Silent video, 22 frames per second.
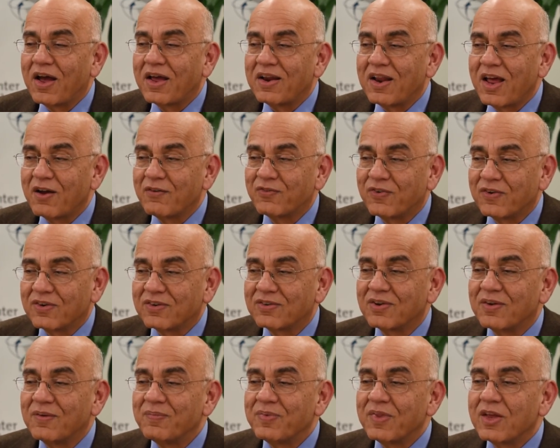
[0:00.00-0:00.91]

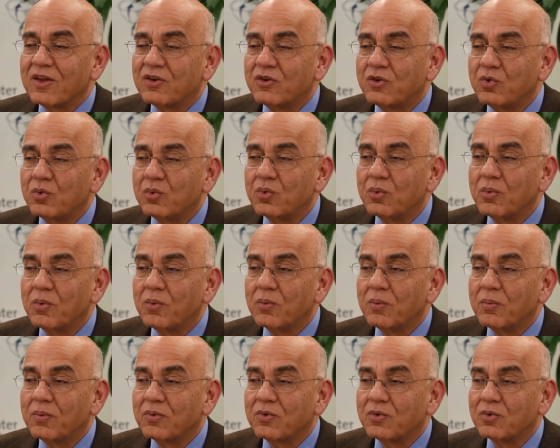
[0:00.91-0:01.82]
effort to
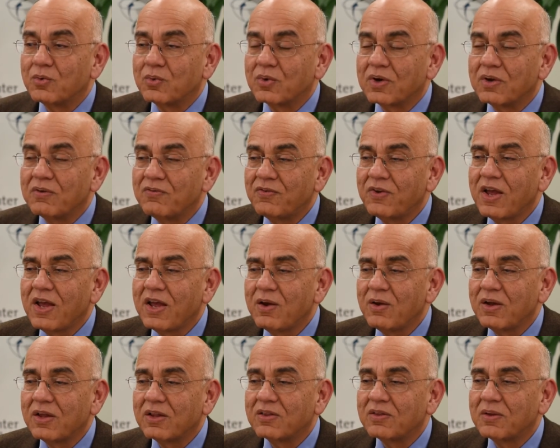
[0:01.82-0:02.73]

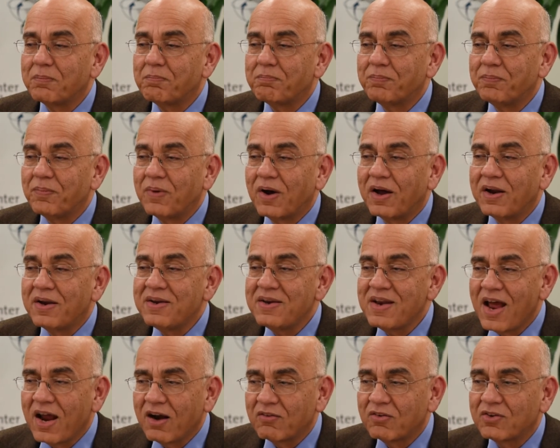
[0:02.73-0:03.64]
convey a
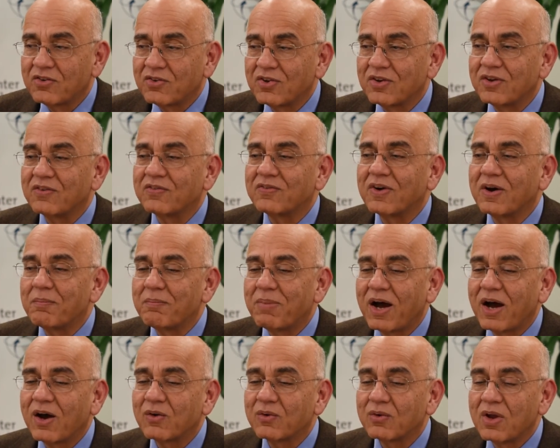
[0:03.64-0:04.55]
narrative
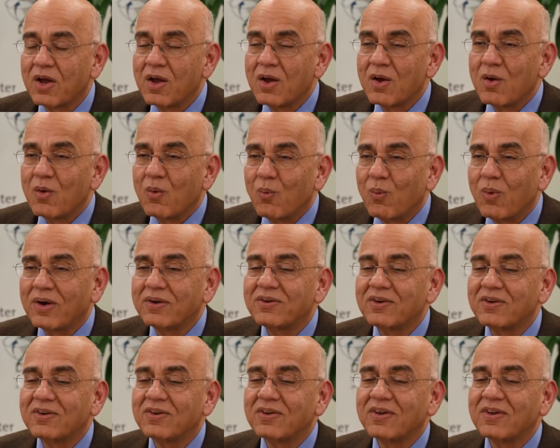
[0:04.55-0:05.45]
about what
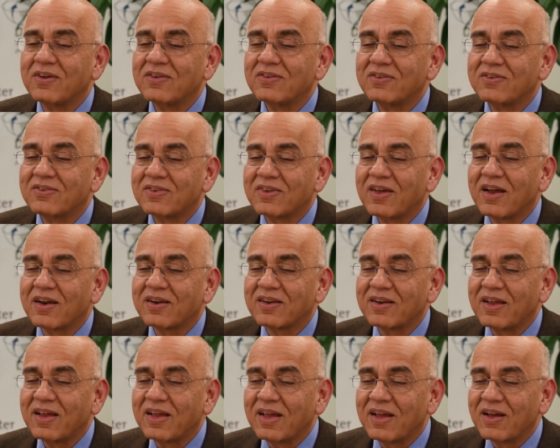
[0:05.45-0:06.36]
it is that
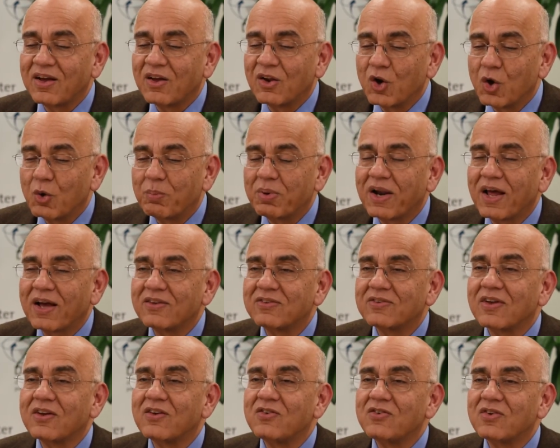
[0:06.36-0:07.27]

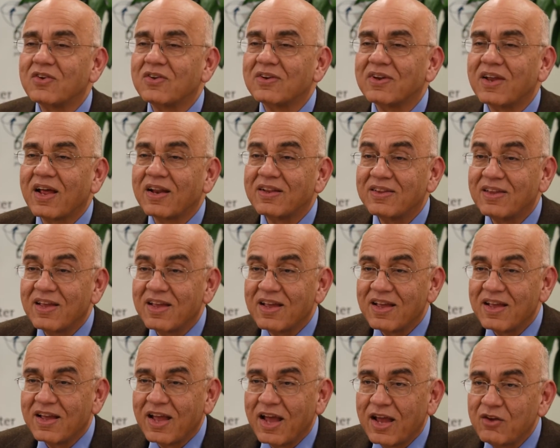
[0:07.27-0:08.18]
globalization and the
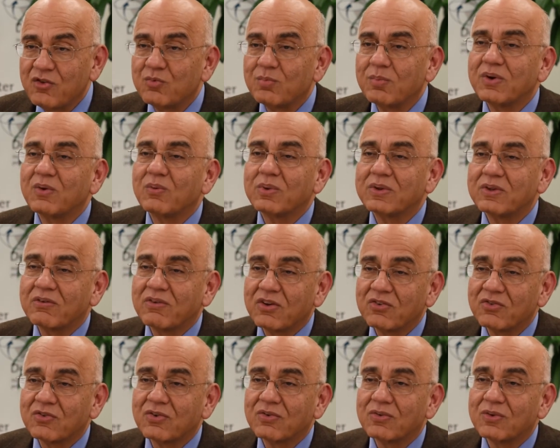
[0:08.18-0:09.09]
engagement with the
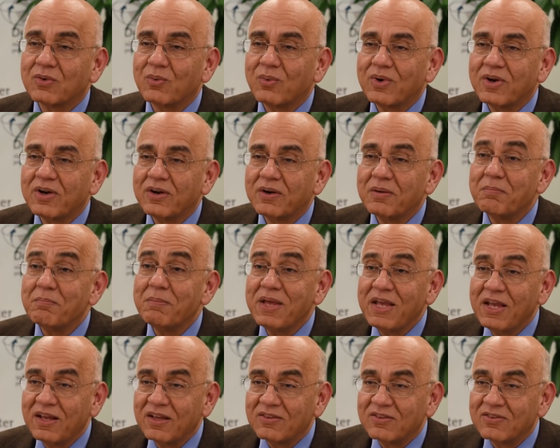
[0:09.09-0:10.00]
rest of the world
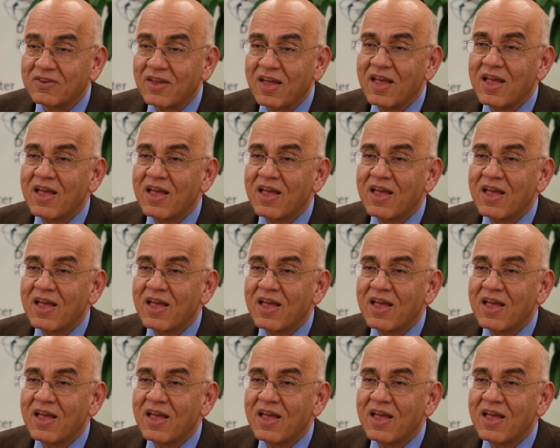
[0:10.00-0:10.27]
means